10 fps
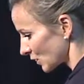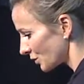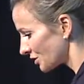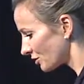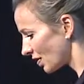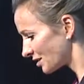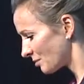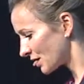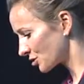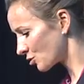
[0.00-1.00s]
We do like to
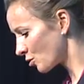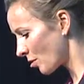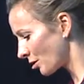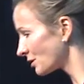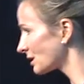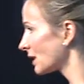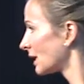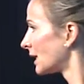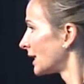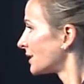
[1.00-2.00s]
manage hormones.
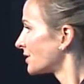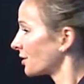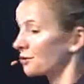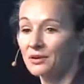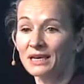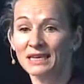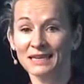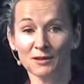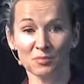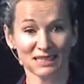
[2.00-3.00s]
So again,
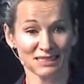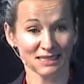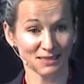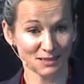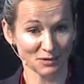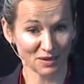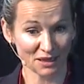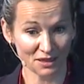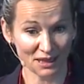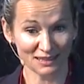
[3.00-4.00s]
the plastics is a big
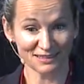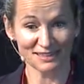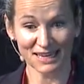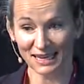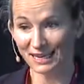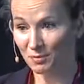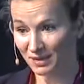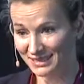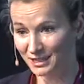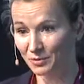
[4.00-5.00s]
thing, taking out
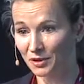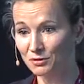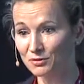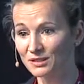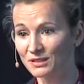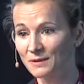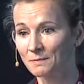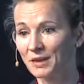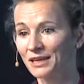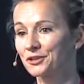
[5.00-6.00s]
plastic bottles,
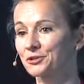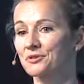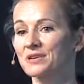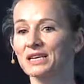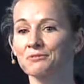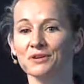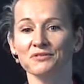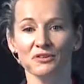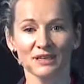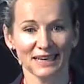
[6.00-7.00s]
making sure you're getting rid of
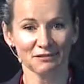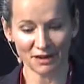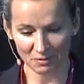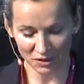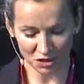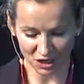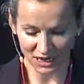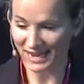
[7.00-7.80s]
your Glad wrap, and you can